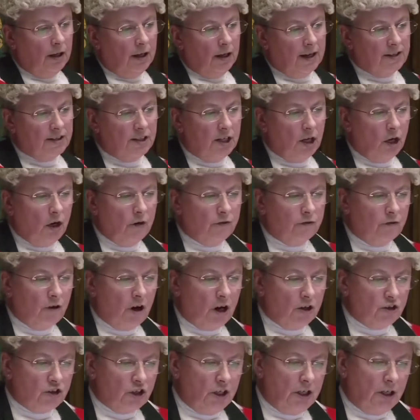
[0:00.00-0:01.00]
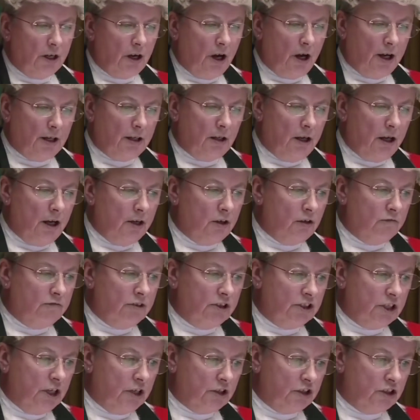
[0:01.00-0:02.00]
As the overarching guideline on
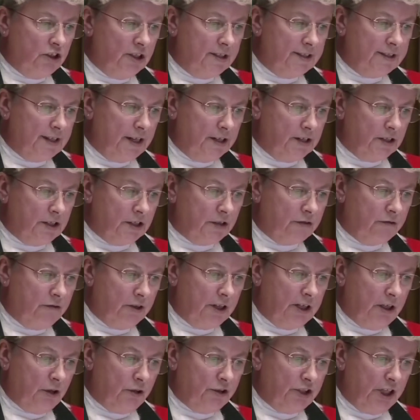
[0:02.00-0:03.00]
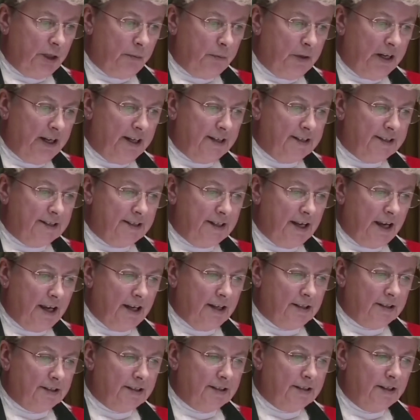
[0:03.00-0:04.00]
reduction in sentence for a guilty plea
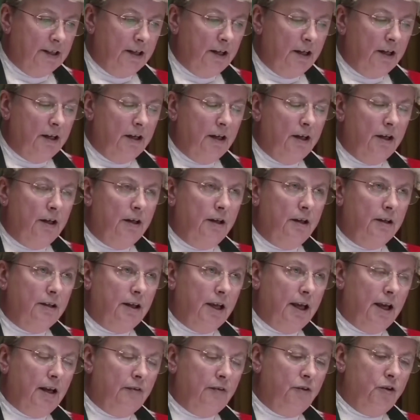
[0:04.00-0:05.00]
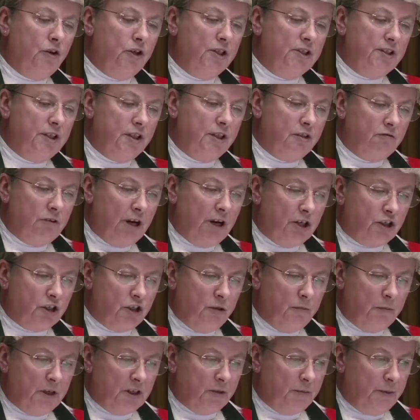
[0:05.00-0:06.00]
states, careful
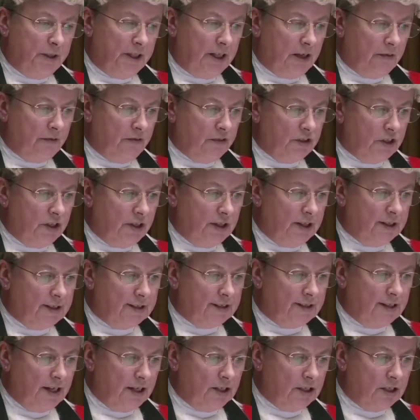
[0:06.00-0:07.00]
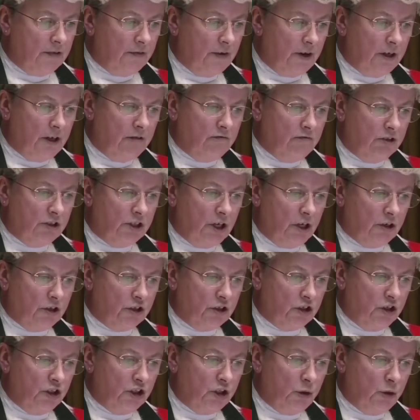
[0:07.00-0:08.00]
consideration must be given to the extent of any
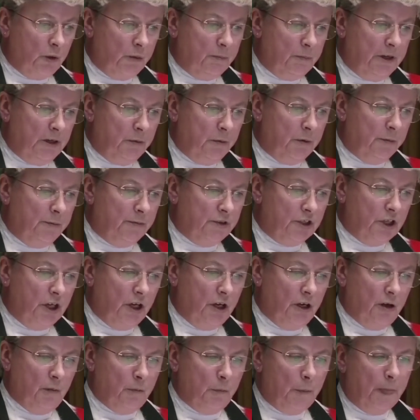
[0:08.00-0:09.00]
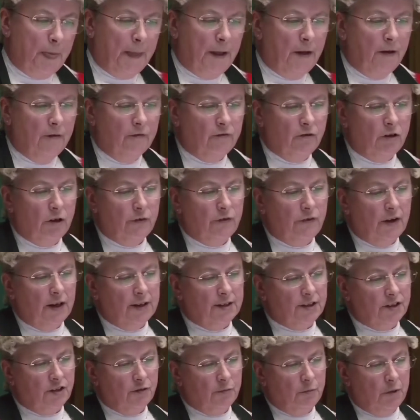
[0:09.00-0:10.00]
reduction to a minimum term for an
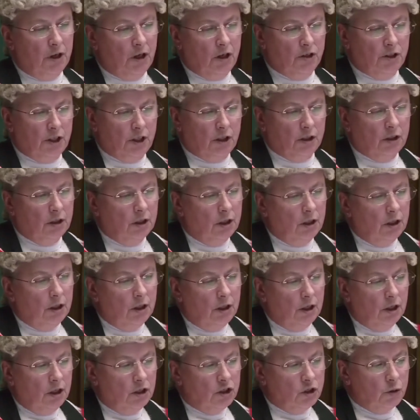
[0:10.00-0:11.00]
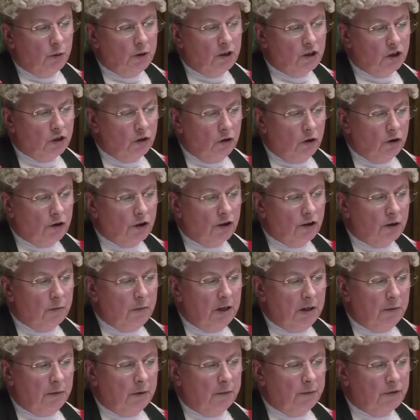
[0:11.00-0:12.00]
offence of murder to ensure that the
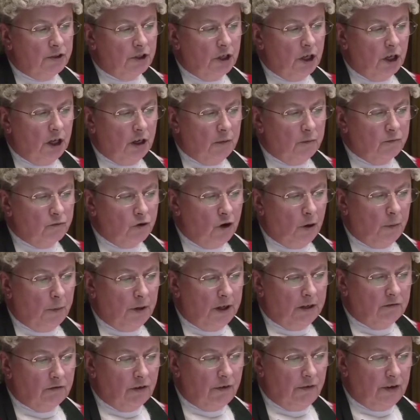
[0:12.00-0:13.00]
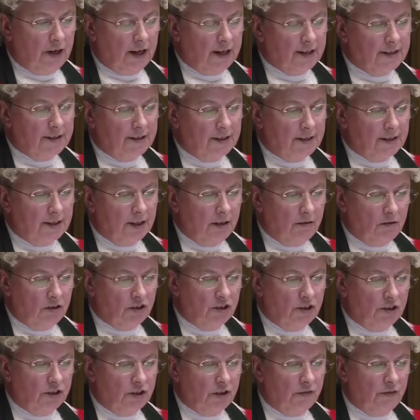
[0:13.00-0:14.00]
minimum term properly reflects the
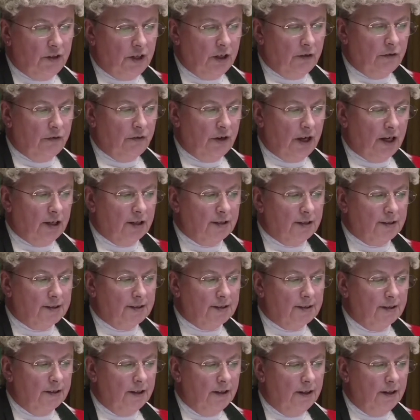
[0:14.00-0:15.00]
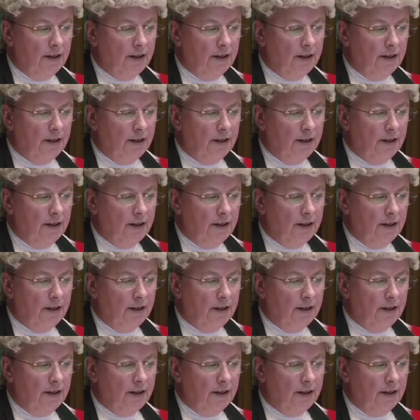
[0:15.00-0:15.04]
seriousness of the offence.